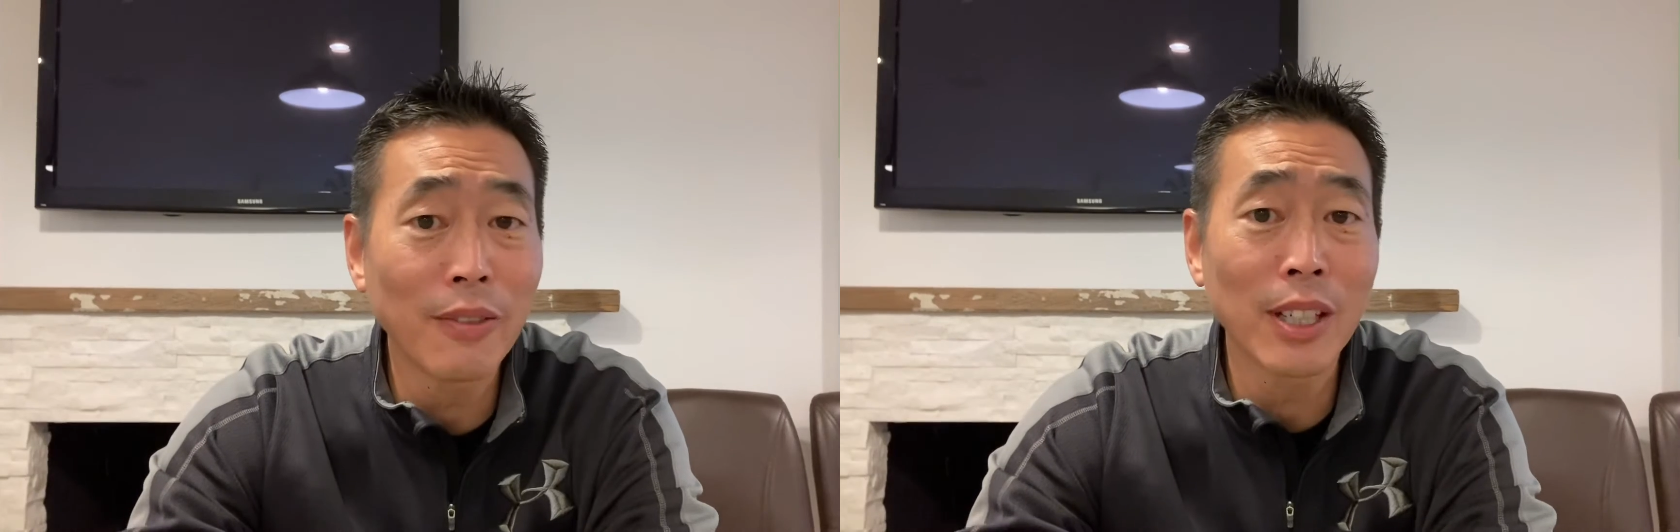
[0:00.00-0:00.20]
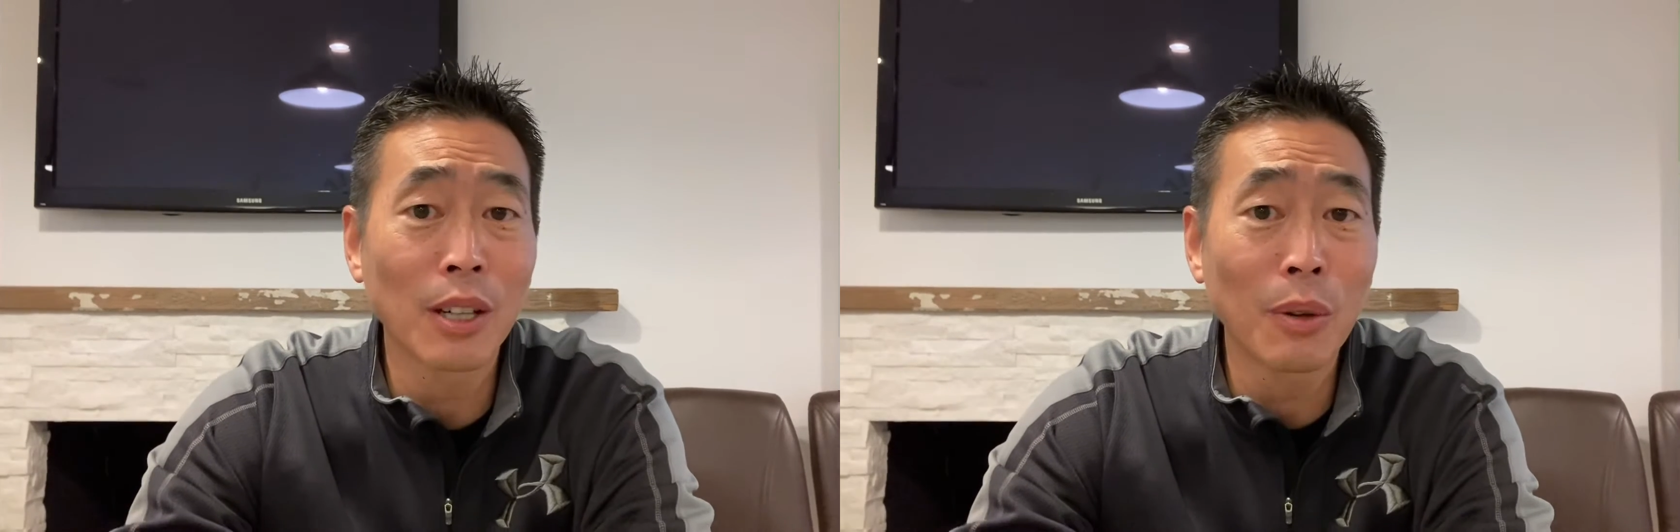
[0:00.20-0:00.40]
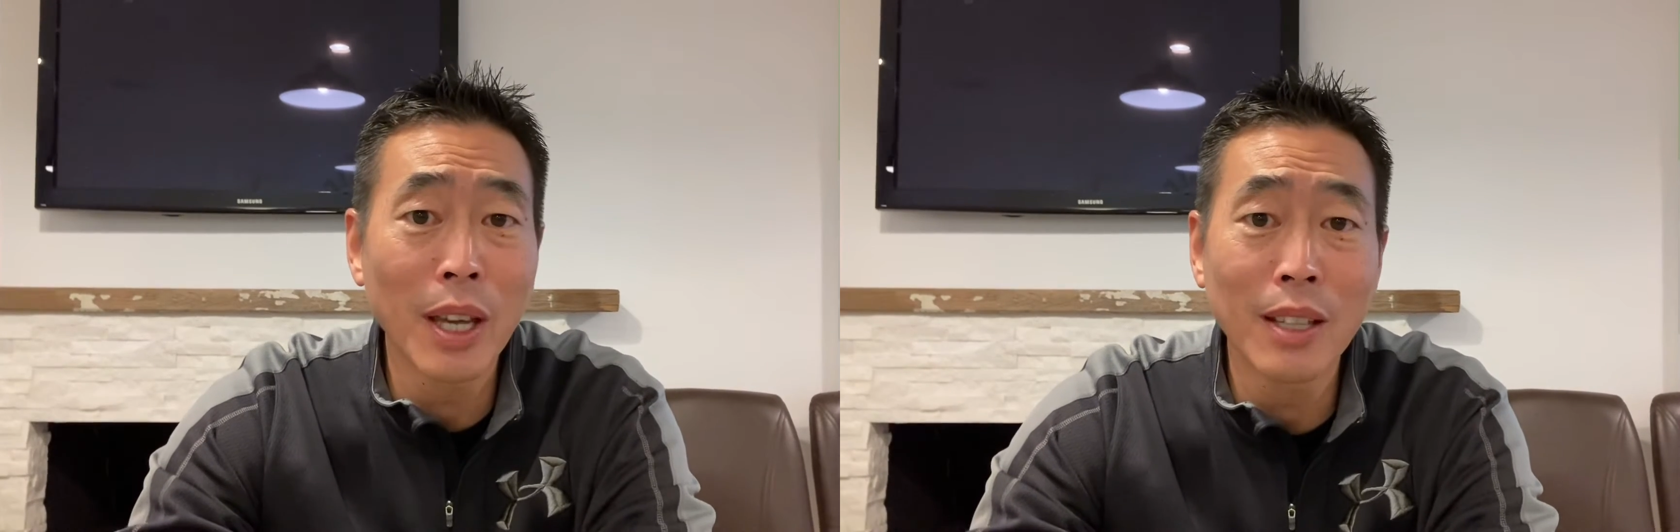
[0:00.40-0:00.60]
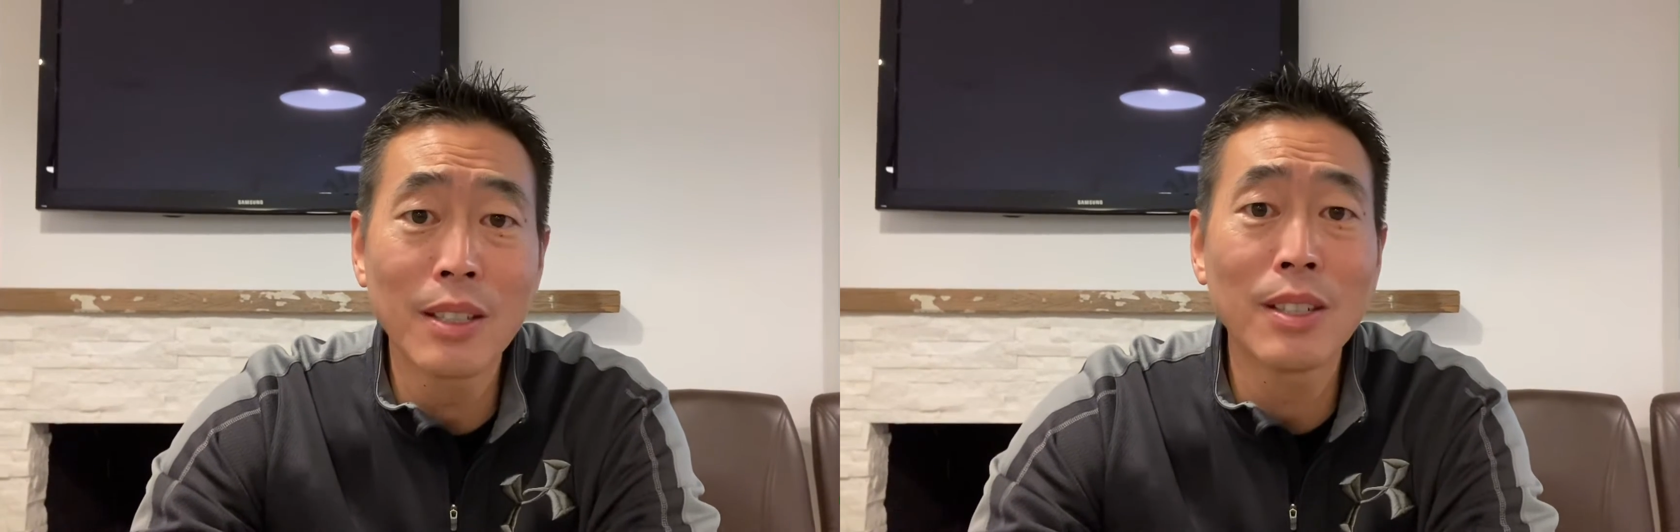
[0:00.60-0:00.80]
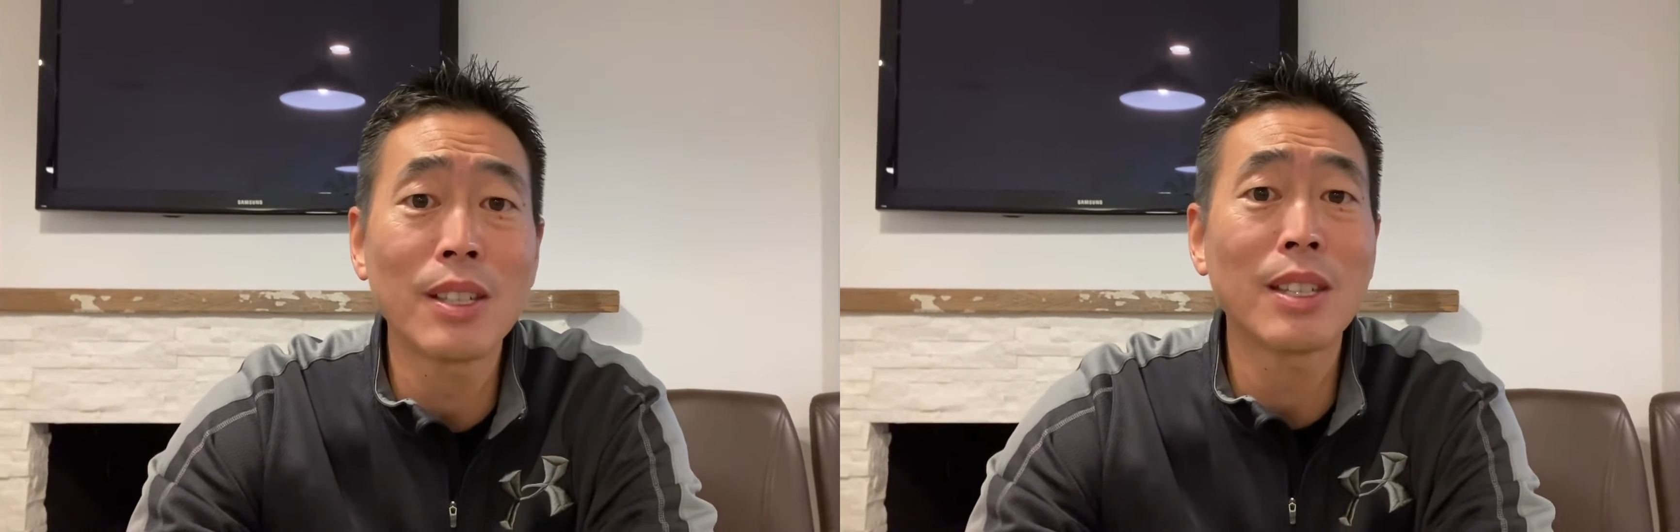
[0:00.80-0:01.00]
an
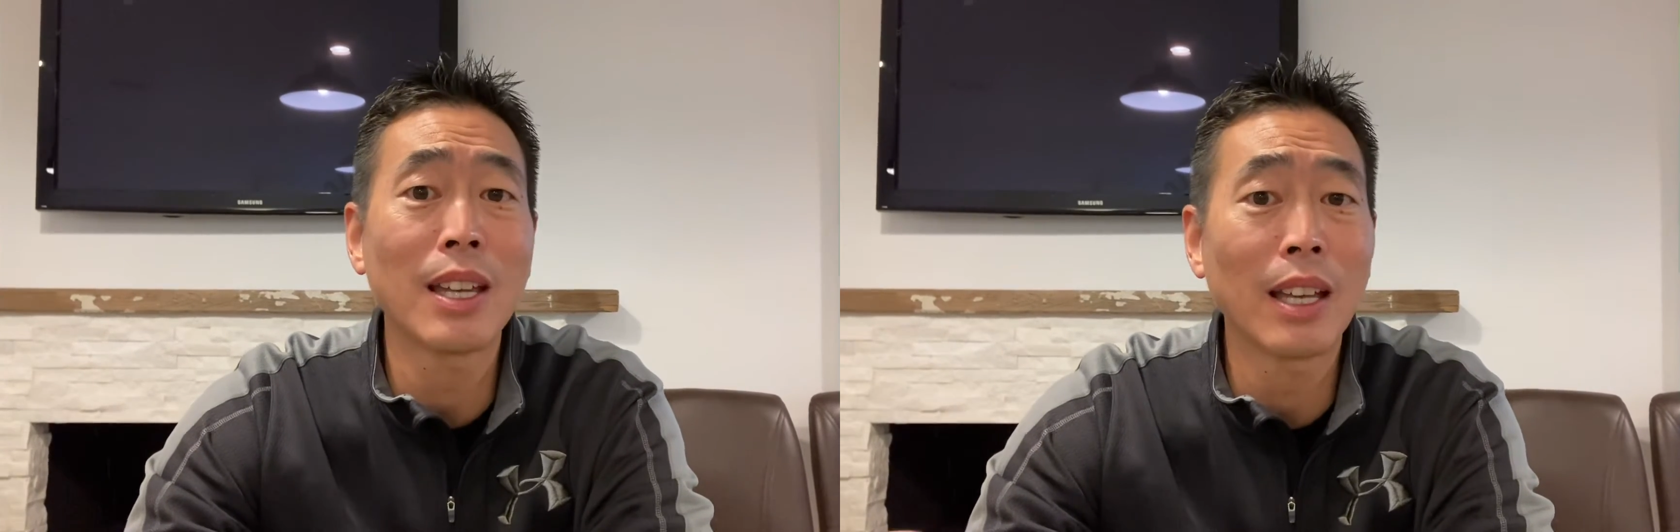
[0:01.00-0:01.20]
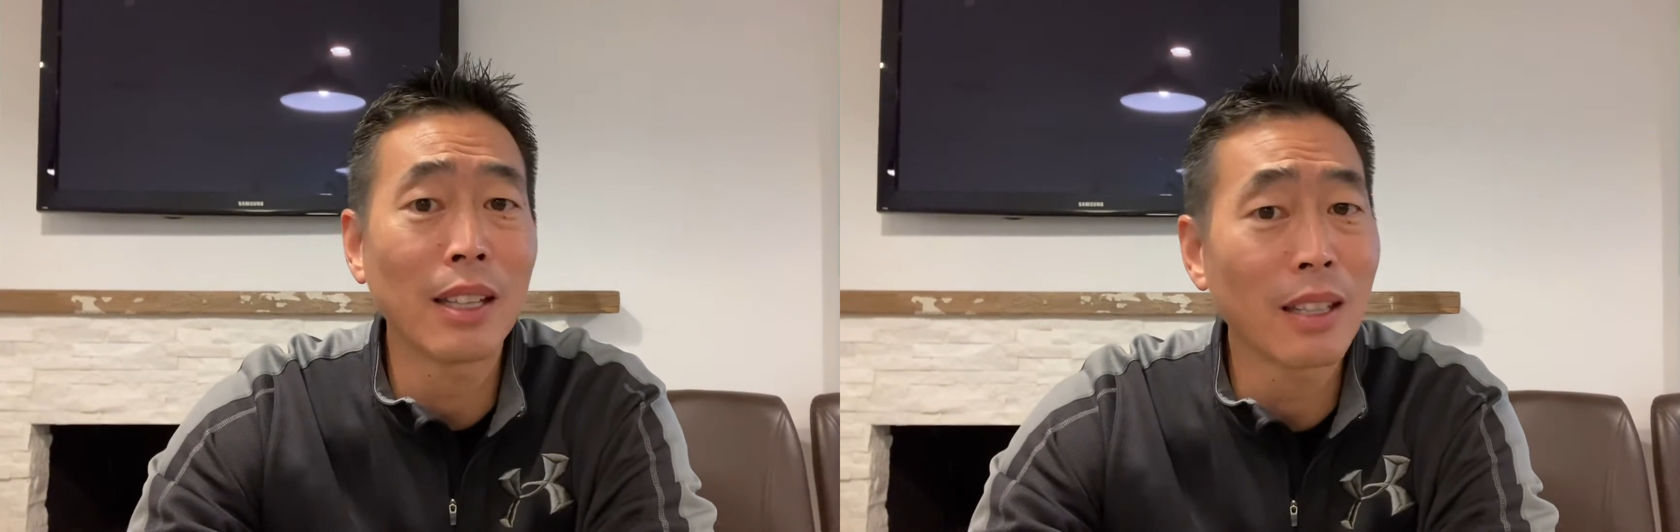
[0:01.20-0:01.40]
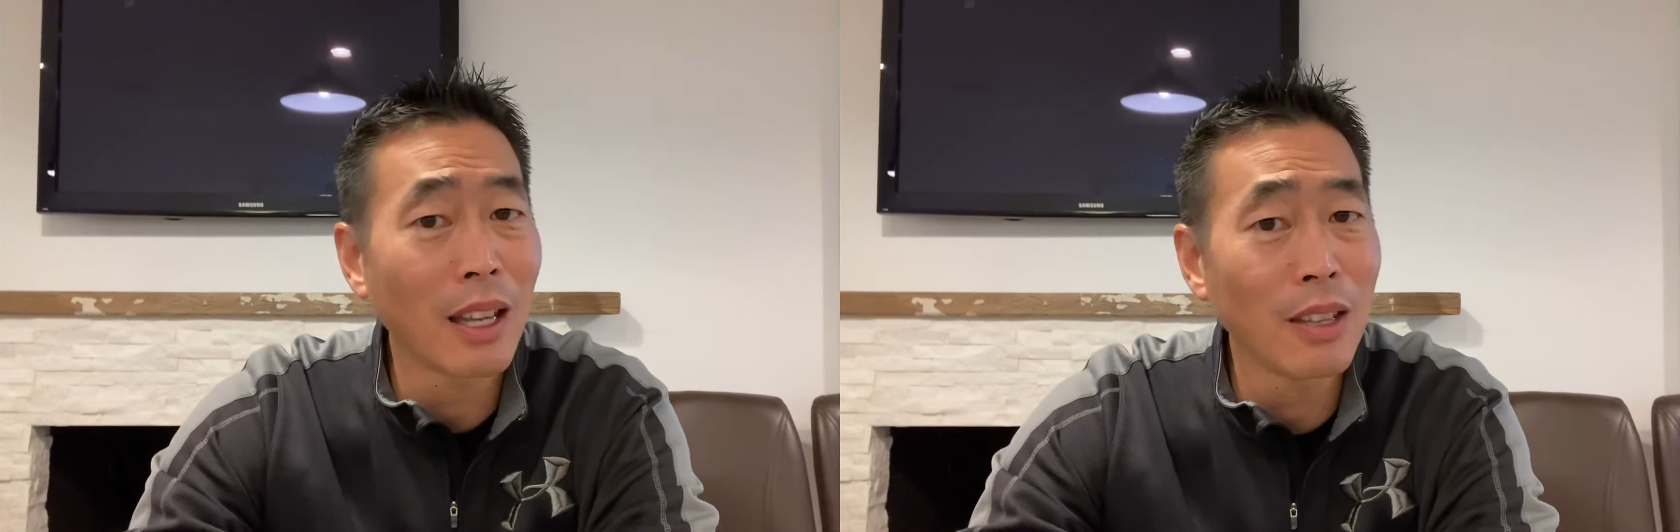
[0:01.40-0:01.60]
acquaintance that